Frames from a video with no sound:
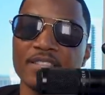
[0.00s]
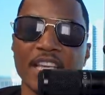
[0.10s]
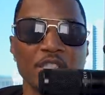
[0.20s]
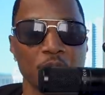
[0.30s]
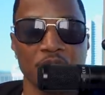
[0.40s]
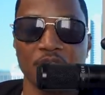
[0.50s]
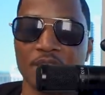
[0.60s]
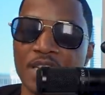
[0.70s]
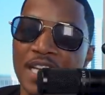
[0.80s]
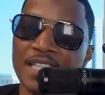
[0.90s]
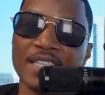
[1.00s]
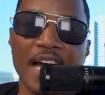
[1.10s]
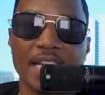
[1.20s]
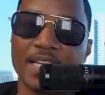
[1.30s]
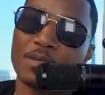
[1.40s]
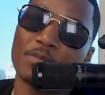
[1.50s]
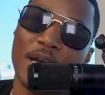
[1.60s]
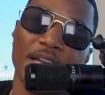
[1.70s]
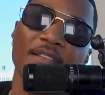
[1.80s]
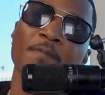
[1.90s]
Things wasn't lining up
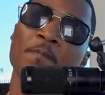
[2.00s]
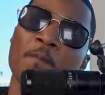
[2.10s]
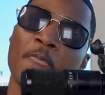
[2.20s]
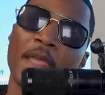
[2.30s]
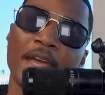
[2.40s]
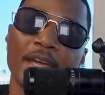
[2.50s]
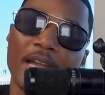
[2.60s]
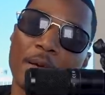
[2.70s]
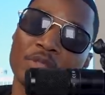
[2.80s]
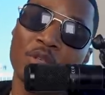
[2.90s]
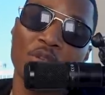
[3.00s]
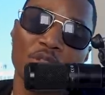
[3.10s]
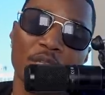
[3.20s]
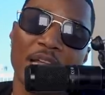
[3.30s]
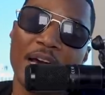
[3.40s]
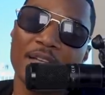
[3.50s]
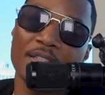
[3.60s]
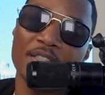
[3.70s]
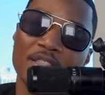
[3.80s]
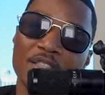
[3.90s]
right. And I was going through a lot
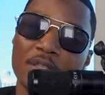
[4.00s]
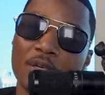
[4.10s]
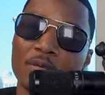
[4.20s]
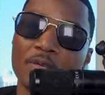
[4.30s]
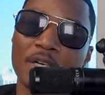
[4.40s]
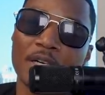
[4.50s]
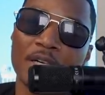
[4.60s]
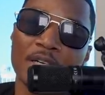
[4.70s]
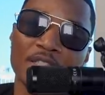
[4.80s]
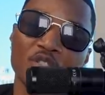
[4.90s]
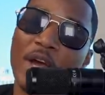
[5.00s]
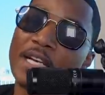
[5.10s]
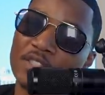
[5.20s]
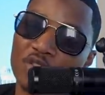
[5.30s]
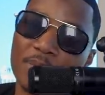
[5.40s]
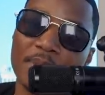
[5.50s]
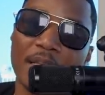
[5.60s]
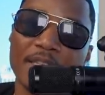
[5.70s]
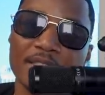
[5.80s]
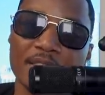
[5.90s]
of, you know, uh, trials and
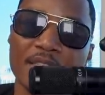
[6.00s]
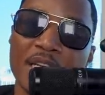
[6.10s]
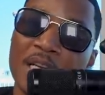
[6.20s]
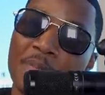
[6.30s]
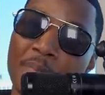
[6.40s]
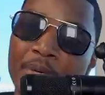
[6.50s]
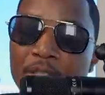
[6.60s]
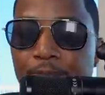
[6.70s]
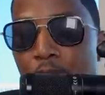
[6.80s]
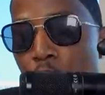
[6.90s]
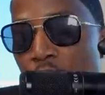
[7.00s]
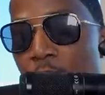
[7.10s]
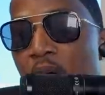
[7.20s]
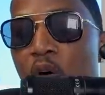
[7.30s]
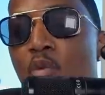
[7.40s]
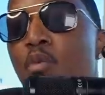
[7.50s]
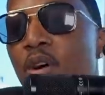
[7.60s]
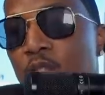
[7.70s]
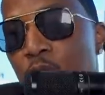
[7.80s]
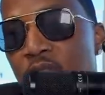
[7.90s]
tribulations. But one of my
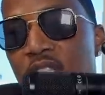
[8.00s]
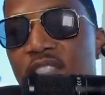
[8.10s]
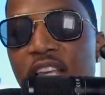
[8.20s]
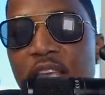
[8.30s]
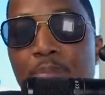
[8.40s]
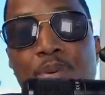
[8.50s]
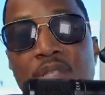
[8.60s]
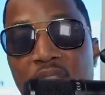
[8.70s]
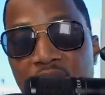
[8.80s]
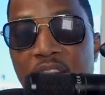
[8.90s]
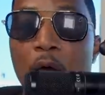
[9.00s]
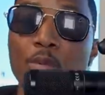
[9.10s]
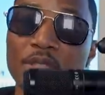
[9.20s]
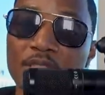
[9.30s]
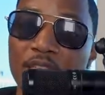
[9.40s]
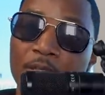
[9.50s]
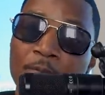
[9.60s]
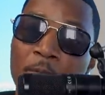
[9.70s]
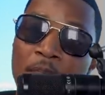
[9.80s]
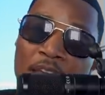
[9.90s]
homeboys was in the same business that I was in
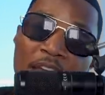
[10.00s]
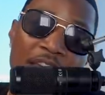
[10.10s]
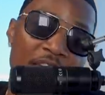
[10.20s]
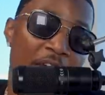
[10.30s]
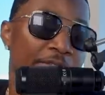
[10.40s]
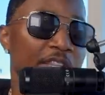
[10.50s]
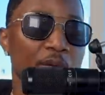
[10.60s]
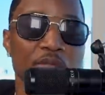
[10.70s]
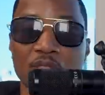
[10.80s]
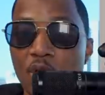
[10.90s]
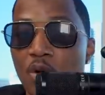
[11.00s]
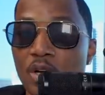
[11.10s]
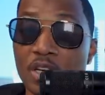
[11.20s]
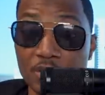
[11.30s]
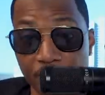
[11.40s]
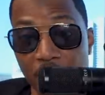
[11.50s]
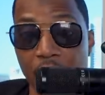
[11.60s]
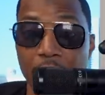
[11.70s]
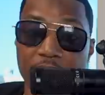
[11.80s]
and everything was going good for him.